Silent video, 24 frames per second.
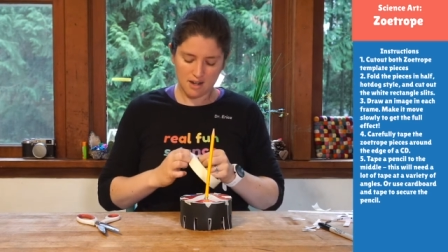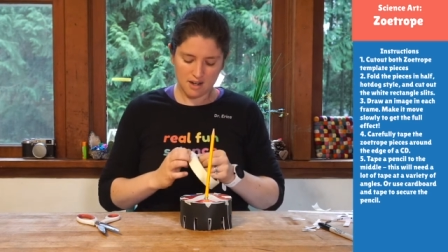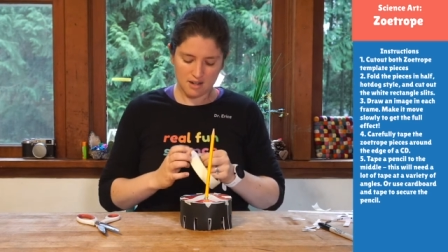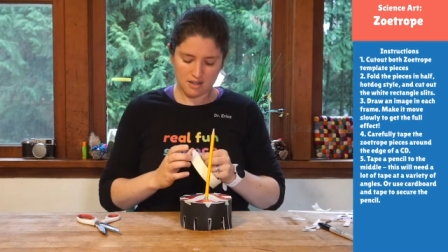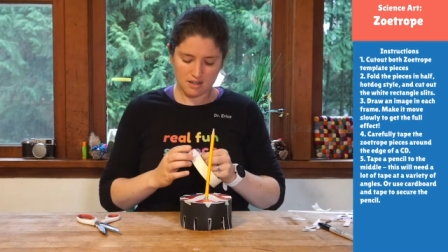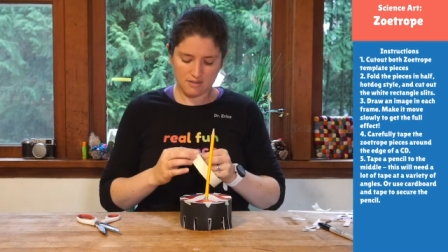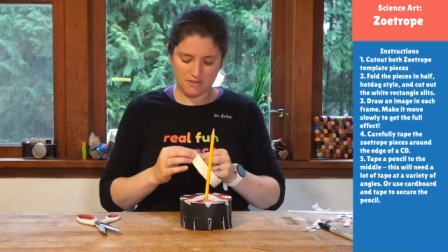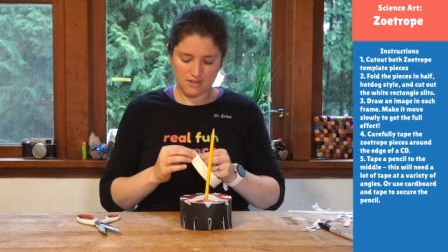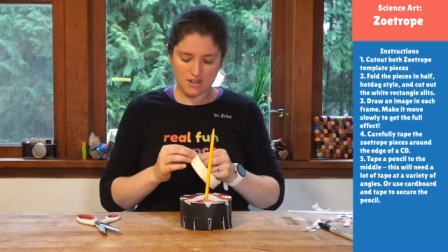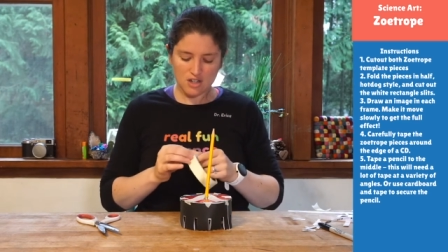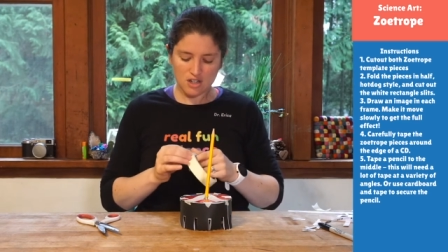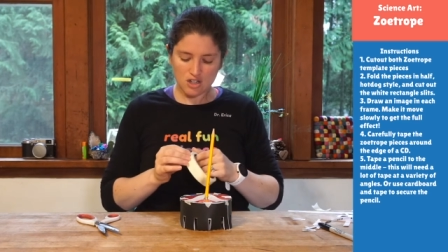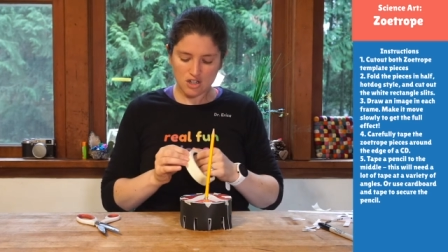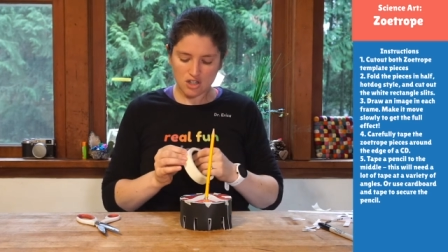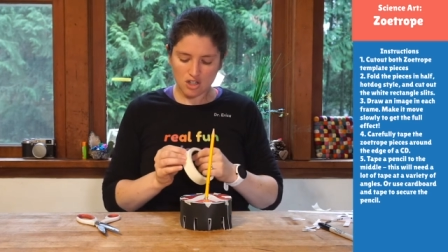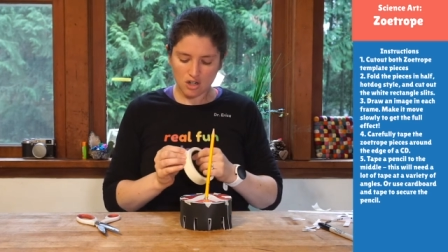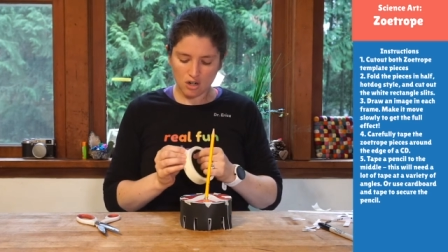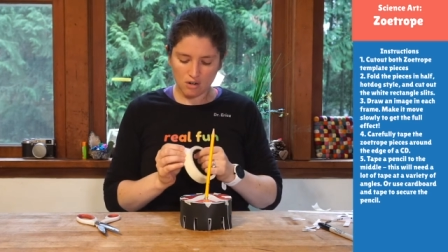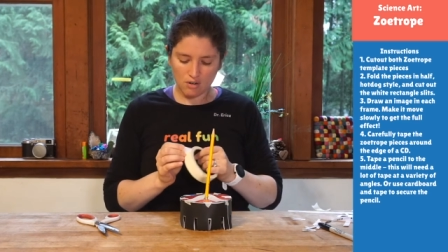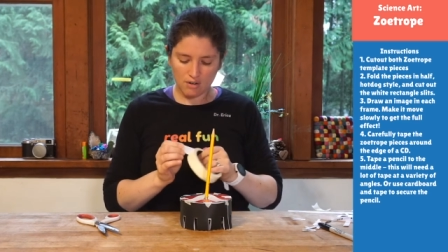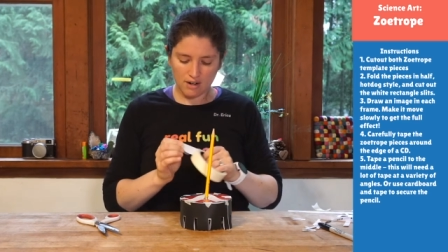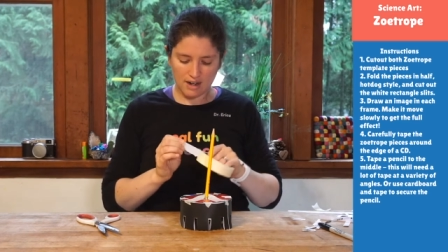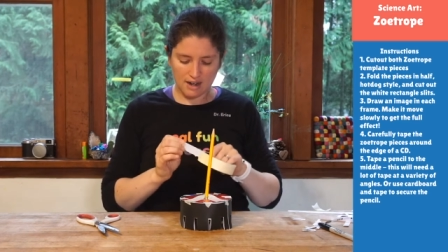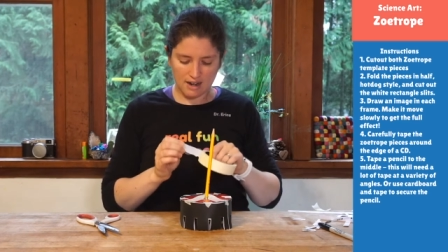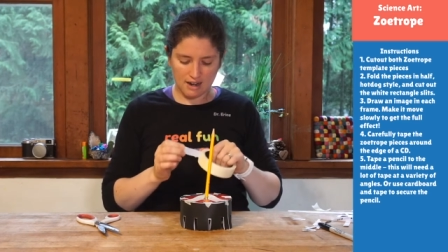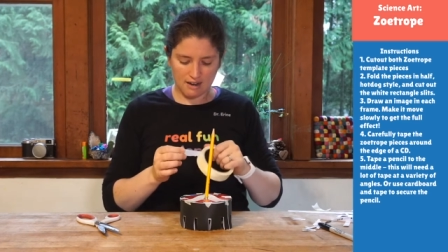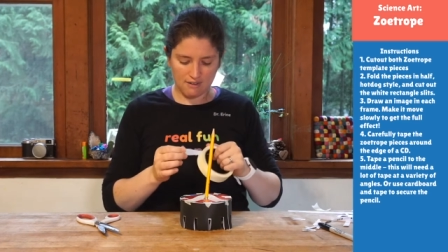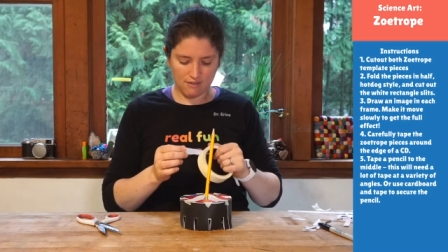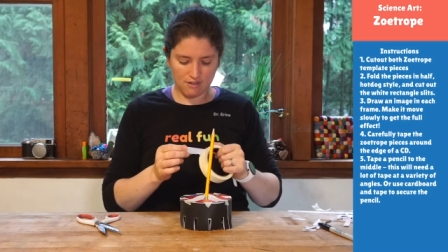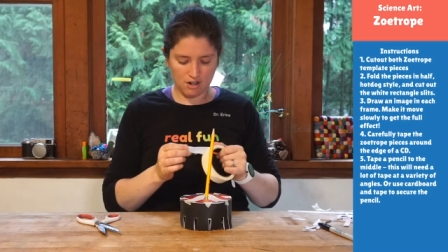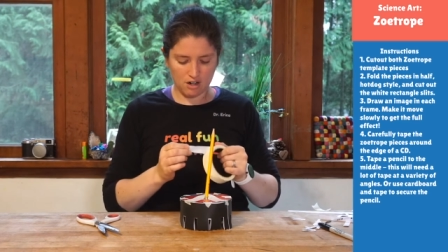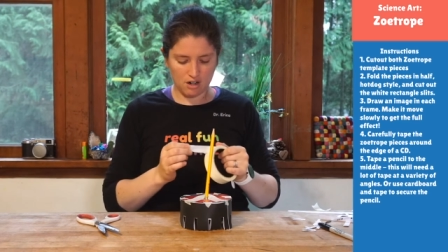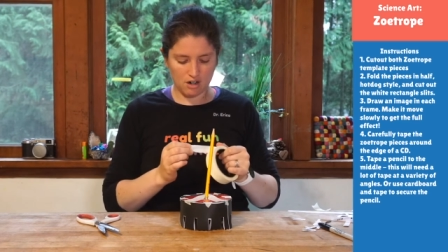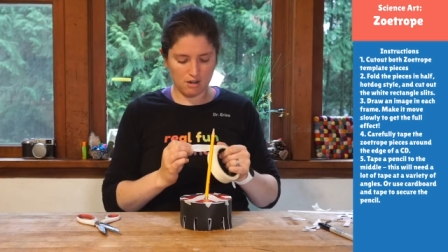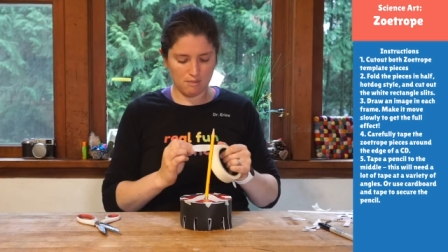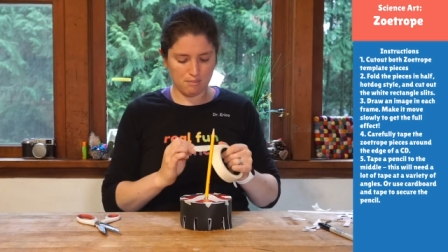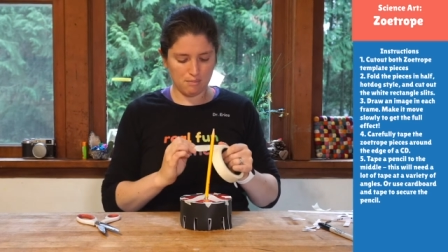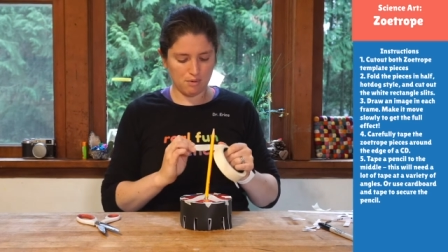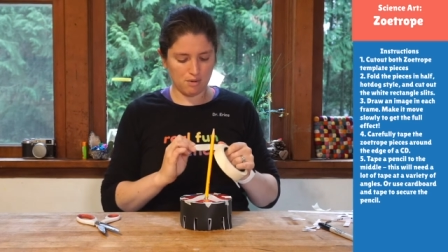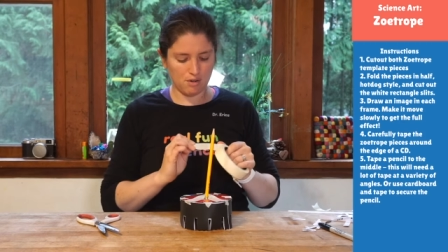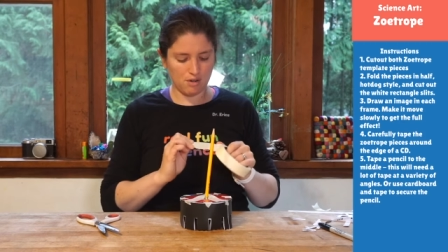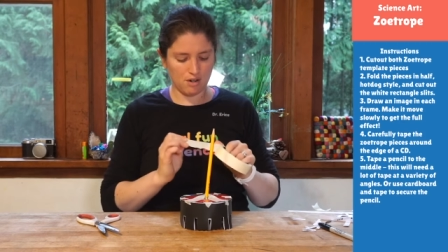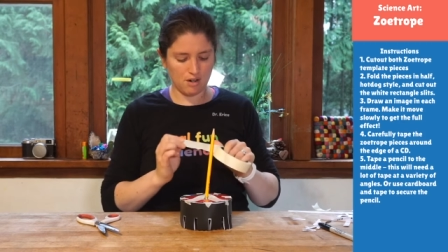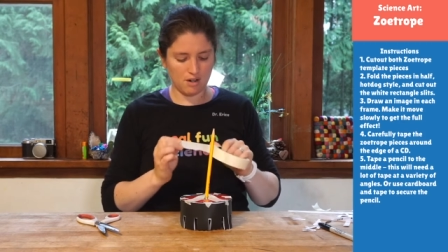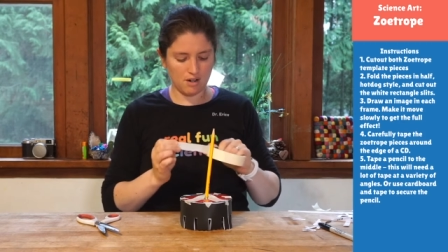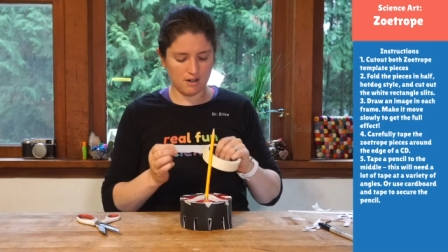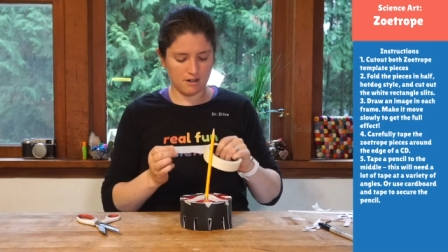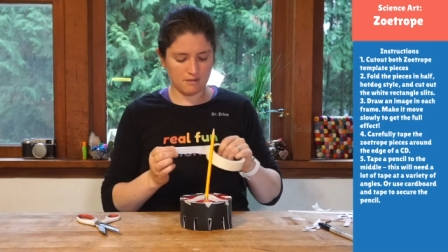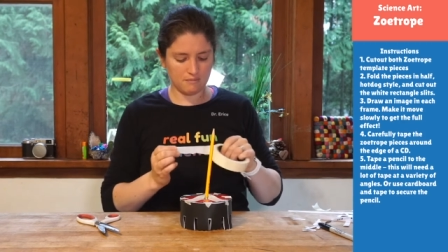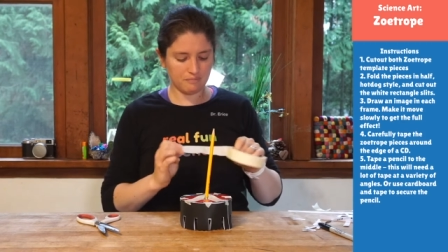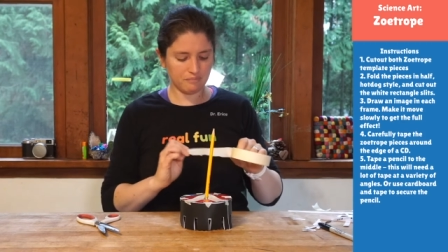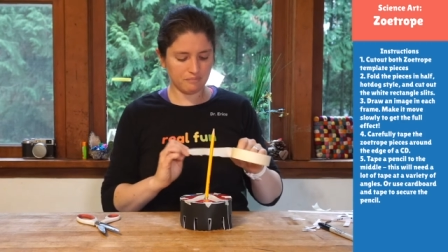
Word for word: So if you don't have cardboard